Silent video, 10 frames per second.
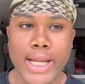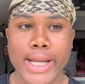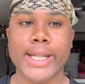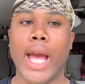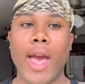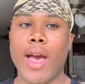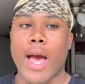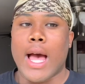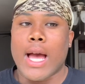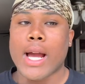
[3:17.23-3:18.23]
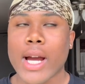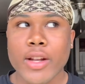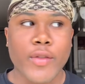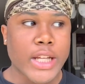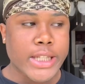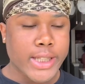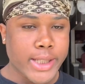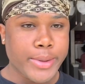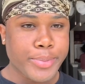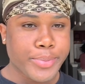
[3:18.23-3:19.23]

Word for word: like I kind of fell asleep.